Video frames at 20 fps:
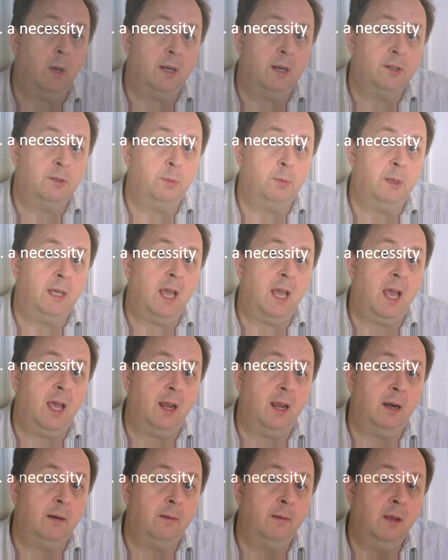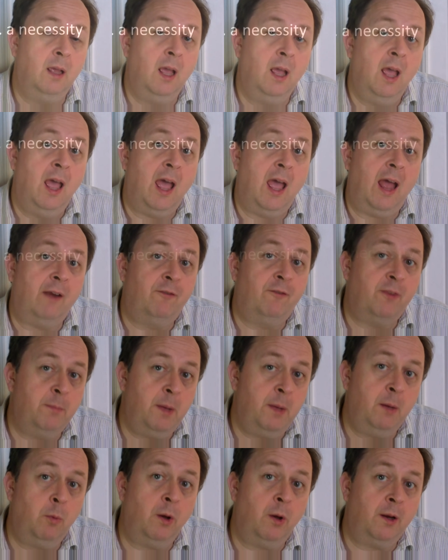well as we can. And for
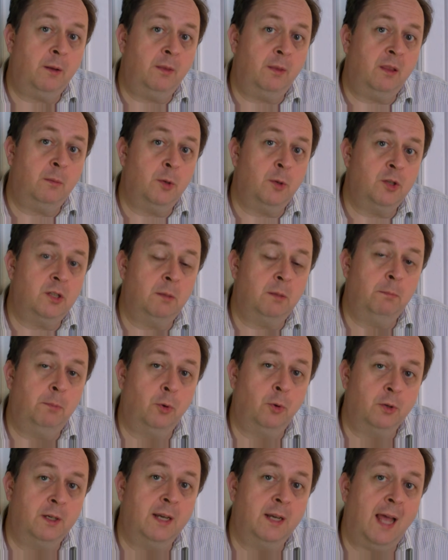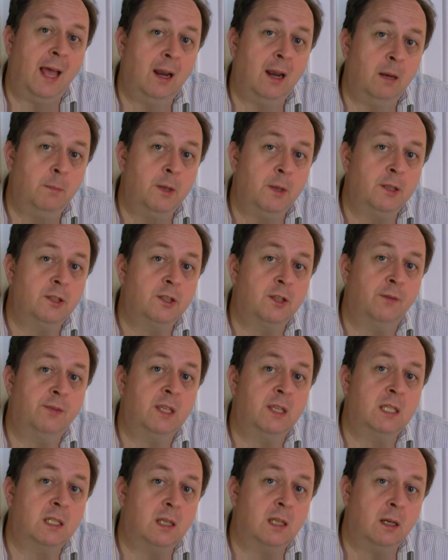me, one of the most important elements
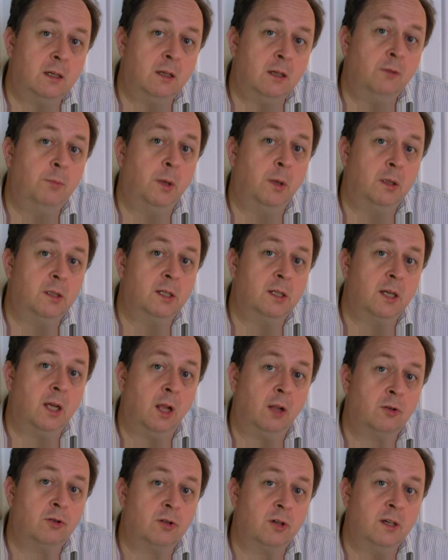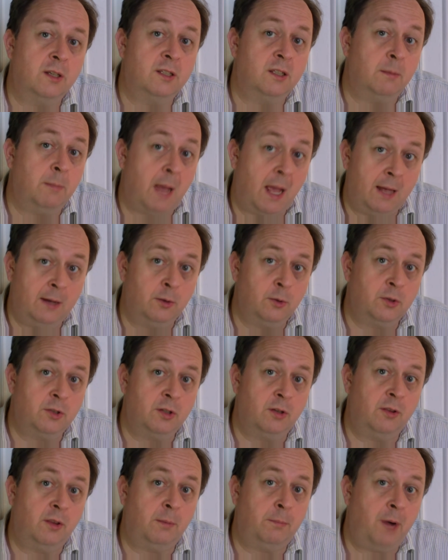of the study of multiculturalism and
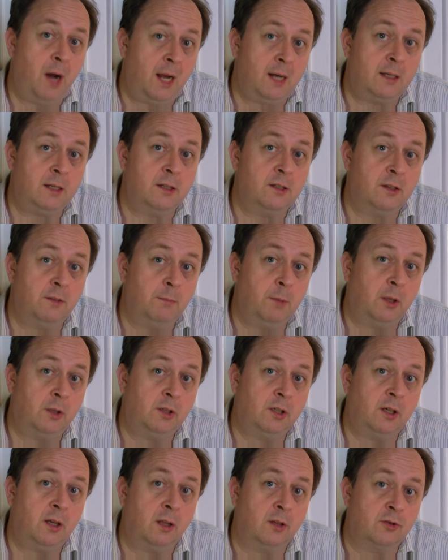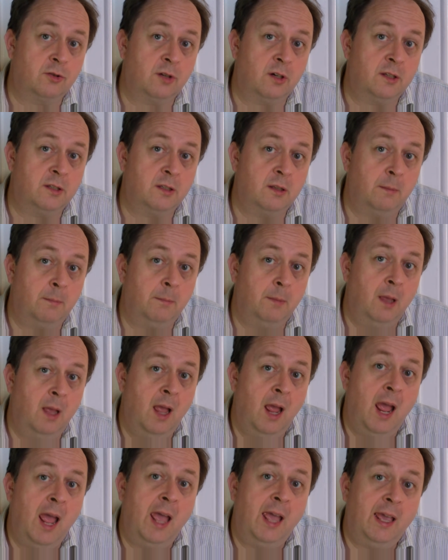also the practice of multiculturalism
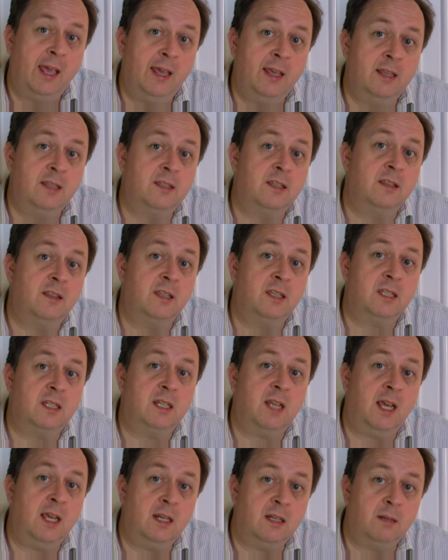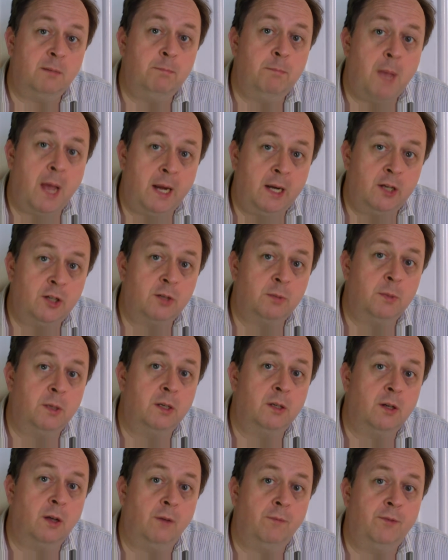is the state
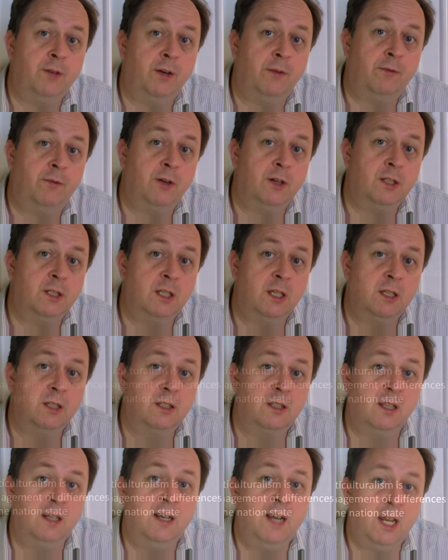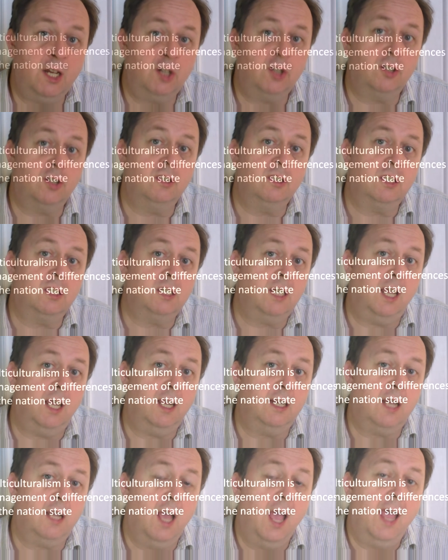management of differences. The nation
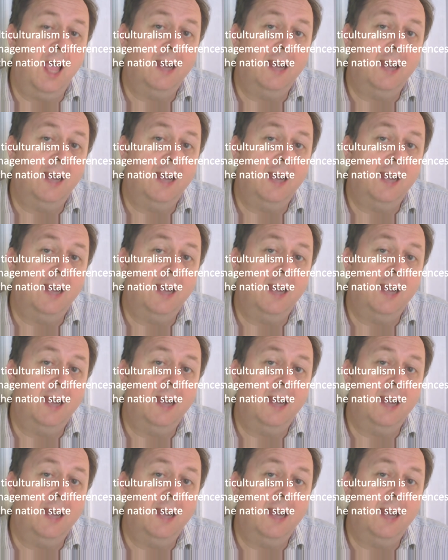state